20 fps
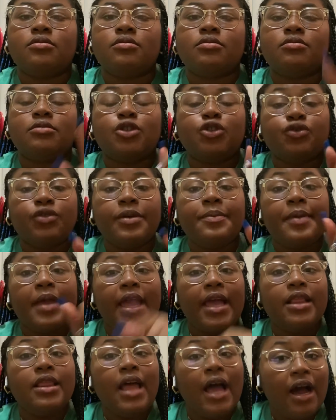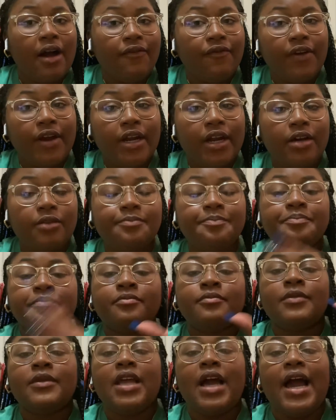Shrimp and the Alfredo.
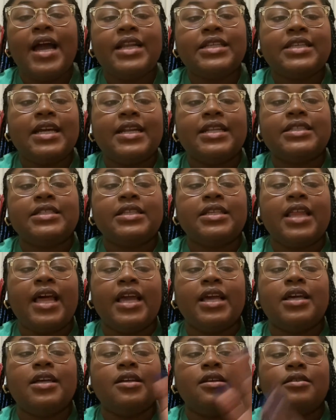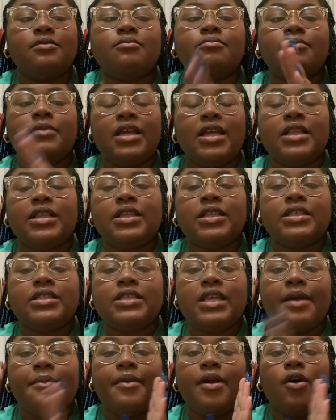I decided to like eat the
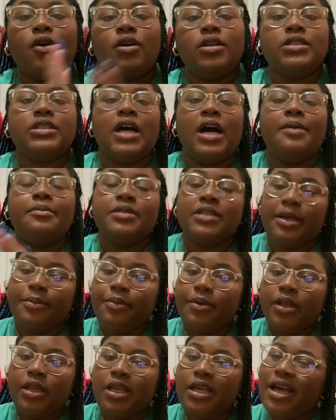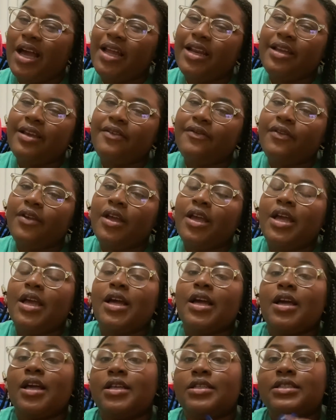salmon on top separately, kind of,
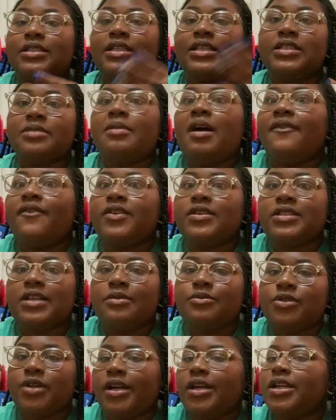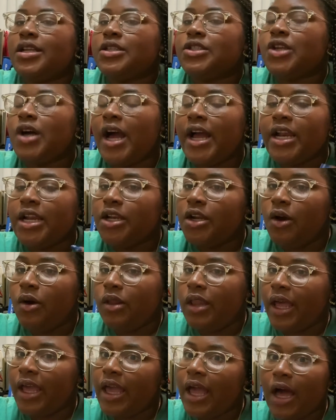because this is my first time trying it, so I didn't know
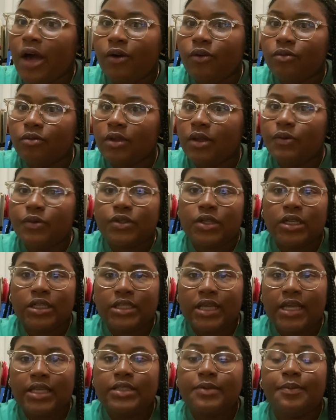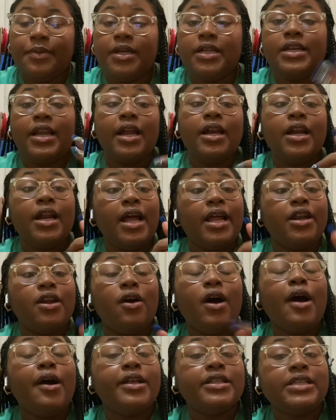like how it was gonna taste. But now that I know
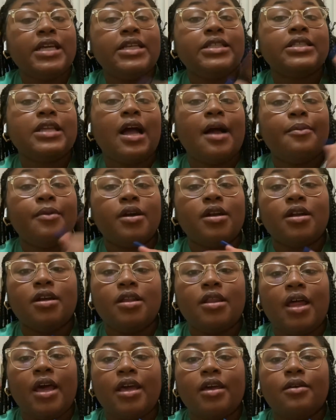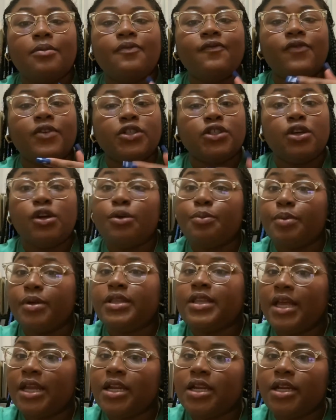how it tastes, I'm gonna like for sure put
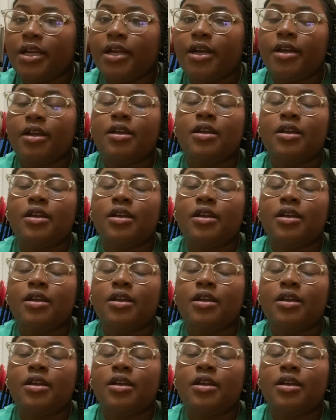that in there.